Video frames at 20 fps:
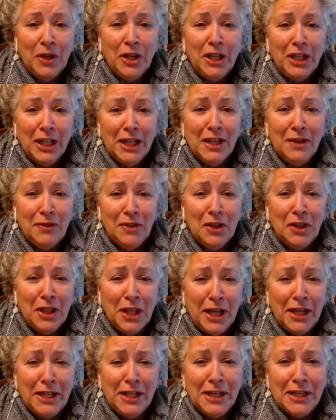give the
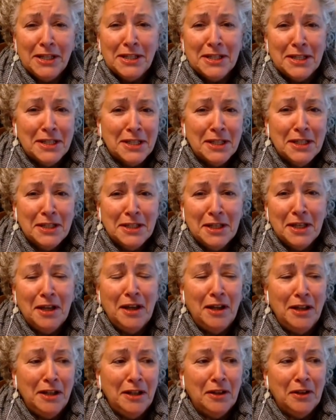ladies
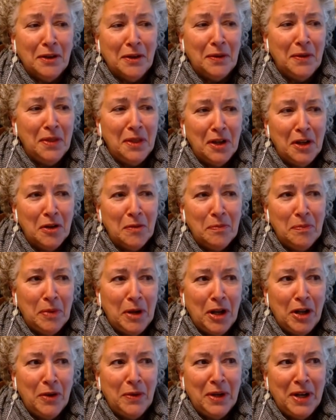their
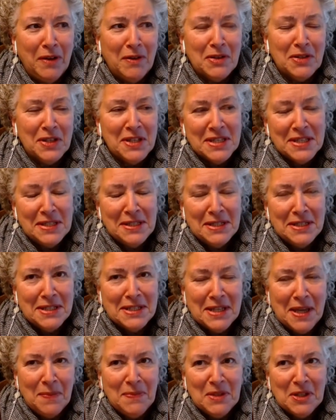part or whatever. So I was a little
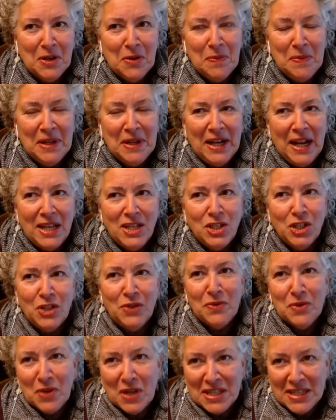skeptical, but I should have
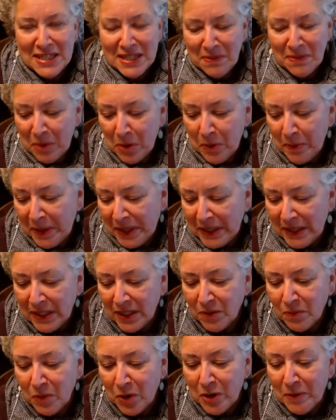trusted Pope
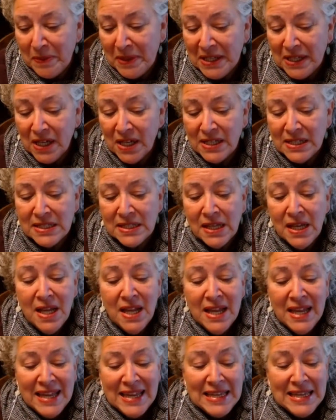Benedict more, because
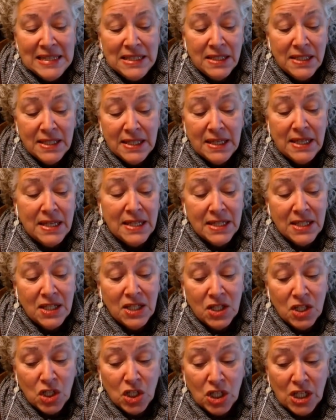indeed
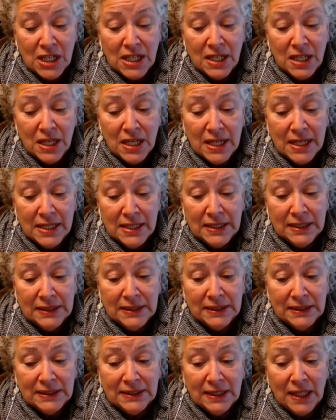she
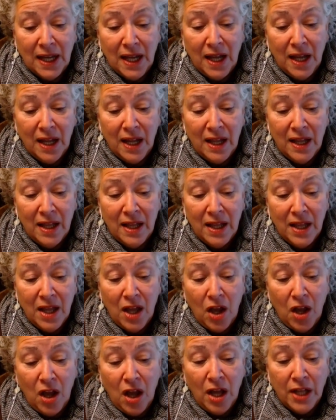is
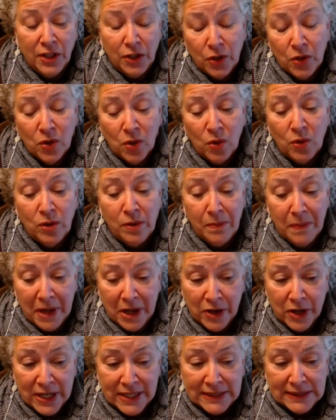on her own
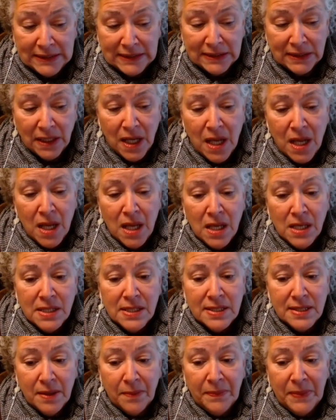merits
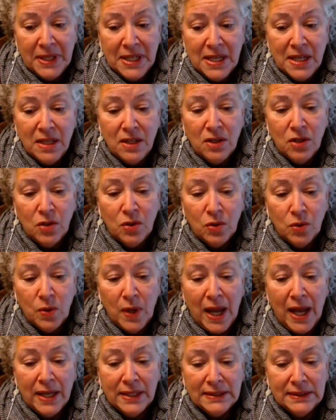somebody who
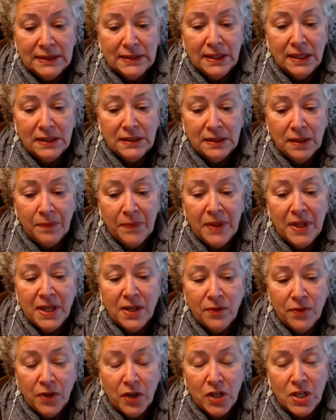has something
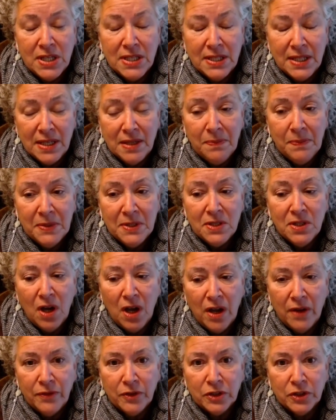very deep to
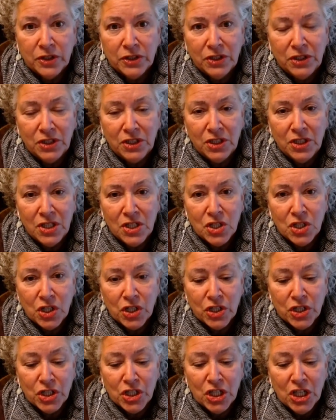offer to the
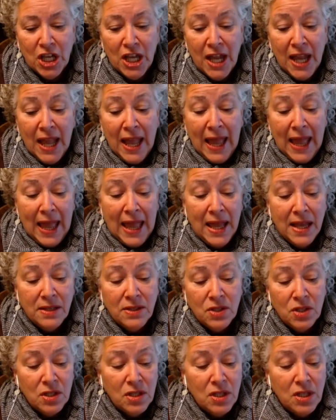church.
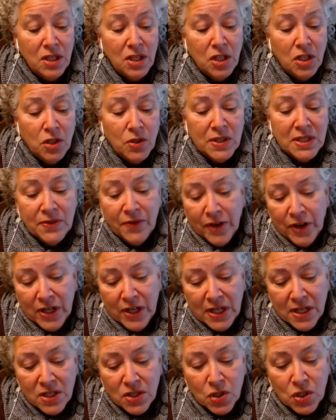And it's very
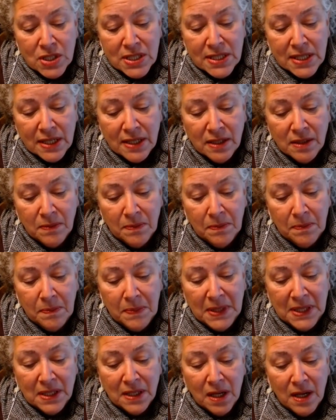interesting
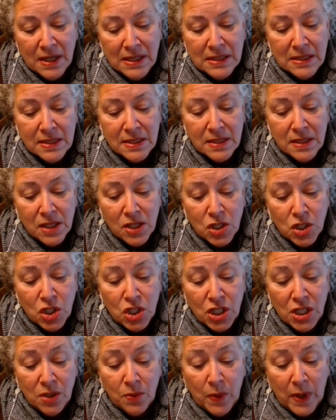because
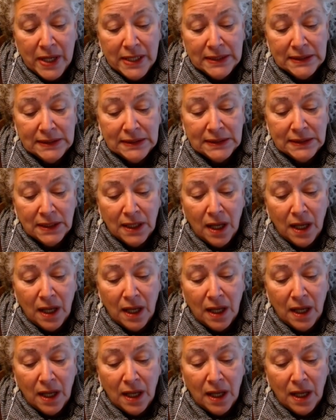she was